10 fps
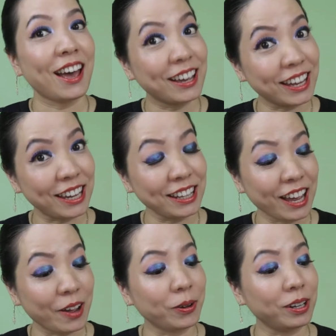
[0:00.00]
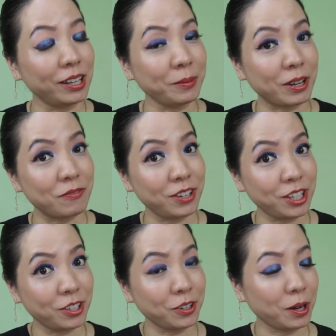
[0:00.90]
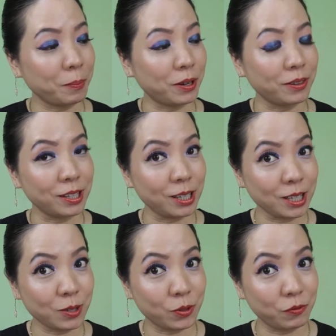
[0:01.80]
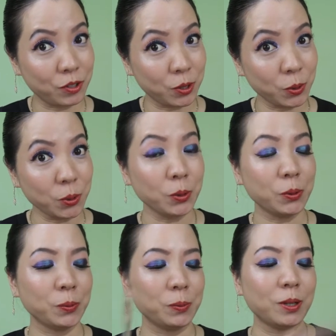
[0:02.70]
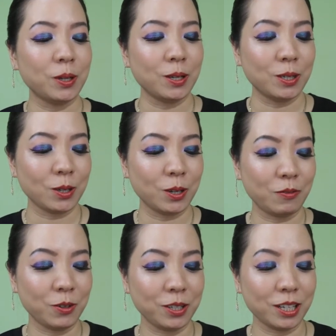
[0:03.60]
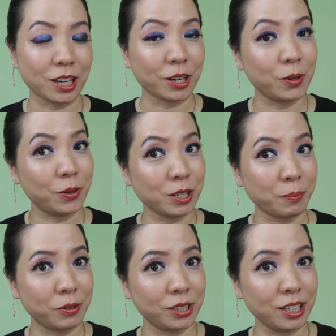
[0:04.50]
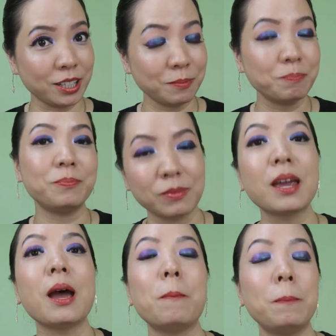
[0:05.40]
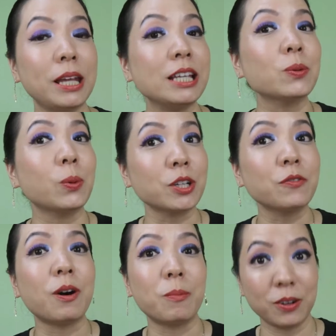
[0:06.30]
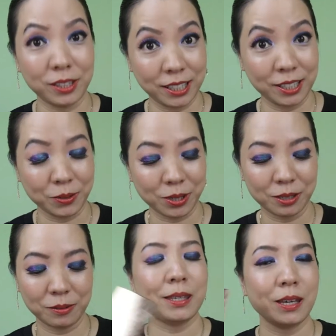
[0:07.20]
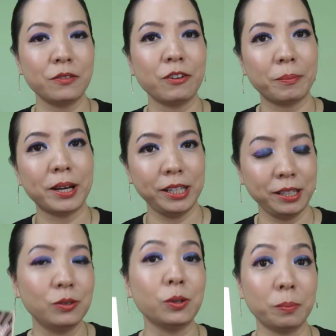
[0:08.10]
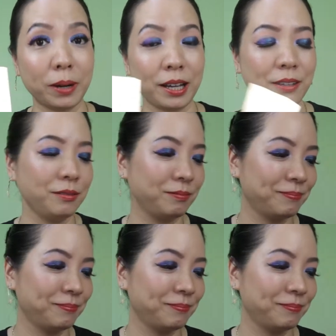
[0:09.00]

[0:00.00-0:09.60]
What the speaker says: Again, I will link my video about this review, so if you guys are curious about it, please watch for more details. Save your money, don't buy.